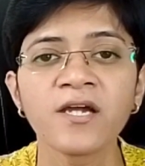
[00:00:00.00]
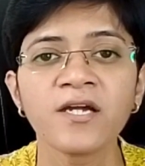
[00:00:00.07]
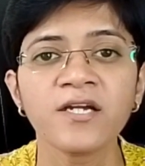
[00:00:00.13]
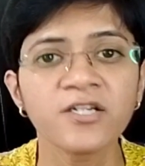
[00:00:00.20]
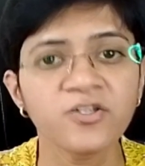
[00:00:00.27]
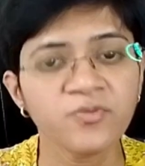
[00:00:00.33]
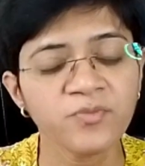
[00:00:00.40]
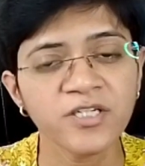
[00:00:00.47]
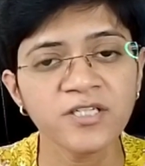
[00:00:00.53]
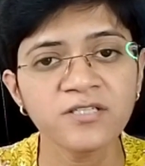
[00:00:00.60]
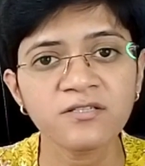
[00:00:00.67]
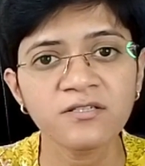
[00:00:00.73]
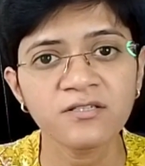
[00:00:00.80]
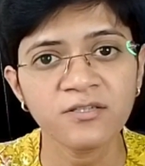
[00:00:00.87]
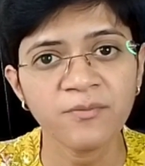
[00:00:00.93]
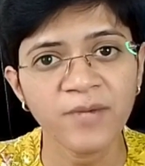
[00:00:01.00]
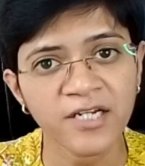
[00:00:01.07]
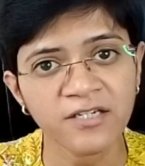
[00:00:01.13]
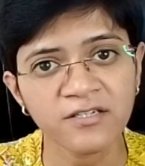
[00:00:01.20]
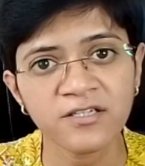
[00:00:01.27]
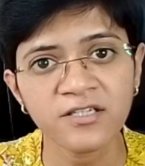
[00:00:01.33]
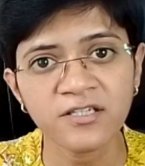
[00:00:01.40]
It means the
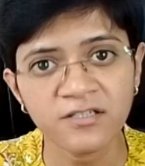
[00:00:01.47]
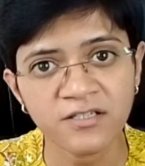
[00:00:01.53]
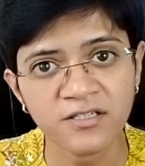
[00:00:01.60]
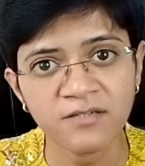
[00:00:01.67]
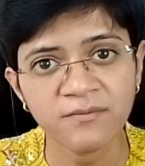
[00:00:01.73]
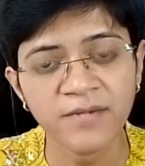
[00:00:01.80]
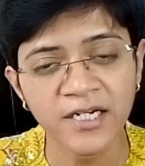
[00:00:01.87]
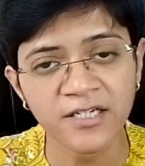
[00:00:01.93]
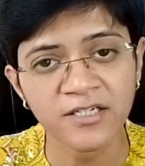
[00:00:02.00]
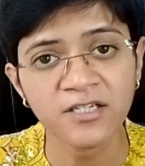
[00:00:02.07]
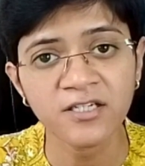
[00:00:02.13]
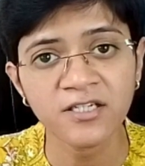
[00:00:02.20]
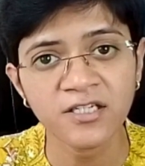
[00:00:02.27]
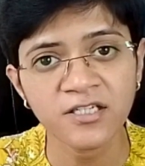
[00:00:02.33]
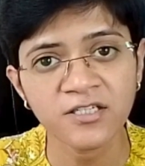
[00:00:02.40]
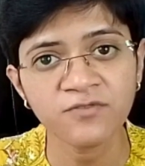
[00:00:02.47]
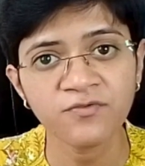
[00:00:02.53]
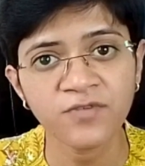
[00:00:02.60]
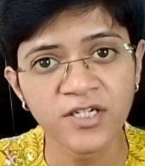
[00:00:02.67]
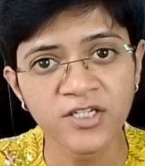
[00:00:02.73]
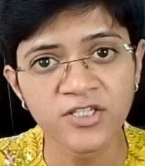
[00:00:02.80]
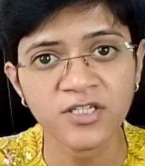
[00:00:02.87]
bacterial
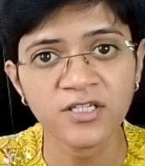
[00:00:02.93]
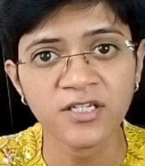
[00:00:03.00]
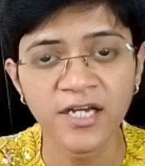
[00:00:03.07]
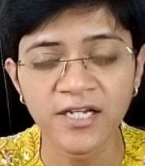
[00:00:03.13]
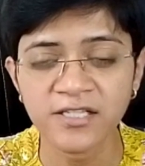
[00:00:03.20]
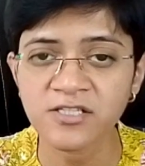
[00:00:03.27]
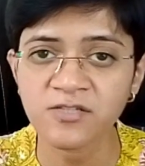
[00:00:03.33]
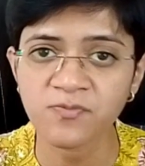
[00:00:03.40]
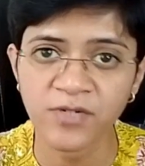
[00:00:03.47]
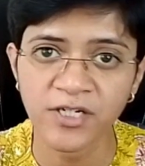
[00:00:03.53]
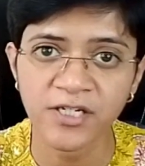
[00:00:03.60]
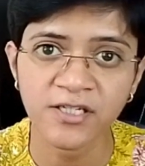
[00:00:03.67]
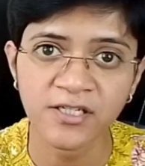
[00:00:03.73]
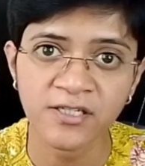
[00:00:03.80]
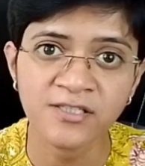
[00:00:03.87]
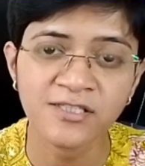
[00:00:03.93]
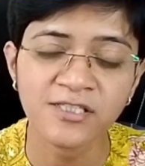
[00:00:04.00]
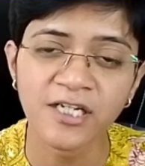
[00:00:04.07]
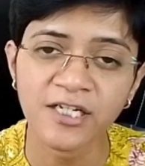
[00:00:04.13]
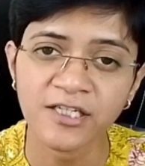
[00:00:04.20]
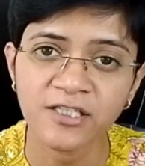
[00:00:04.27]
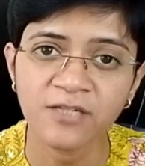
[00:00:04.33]
infection has spread
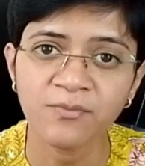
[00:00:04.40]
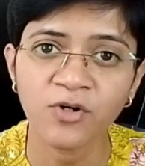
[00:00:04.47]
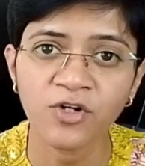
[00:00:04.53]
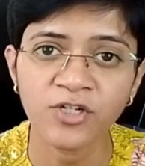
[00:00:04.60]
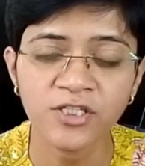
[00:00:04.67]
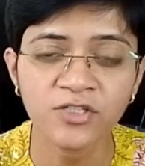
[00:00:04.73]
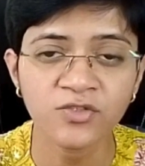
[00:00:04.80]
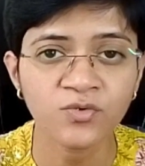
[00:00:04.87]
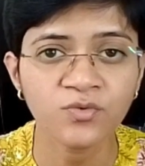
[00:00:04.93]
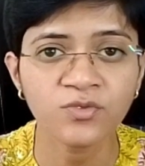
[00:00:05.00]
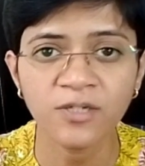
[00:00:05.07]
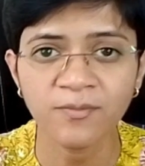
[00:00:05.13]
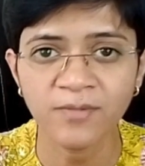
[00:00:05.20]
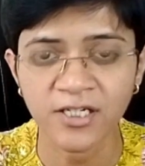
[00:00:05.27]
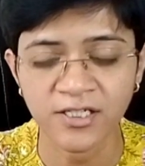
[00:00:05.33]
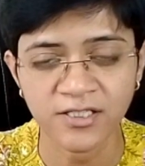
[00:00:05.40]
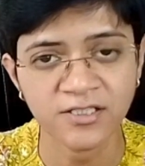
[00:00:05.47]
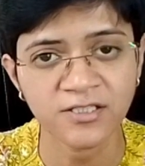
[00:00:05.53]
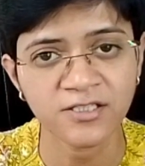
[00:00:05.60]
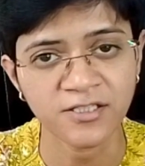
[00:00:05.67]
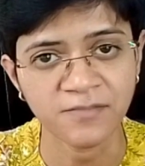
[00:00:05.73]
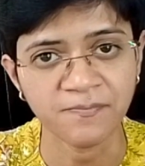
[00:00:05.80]
inside the body through the
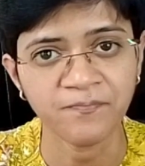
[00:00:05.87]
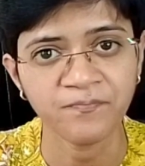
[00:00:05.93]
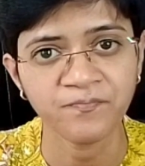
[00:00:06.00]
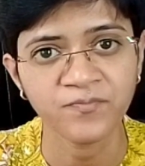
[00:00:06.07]
bloodstream.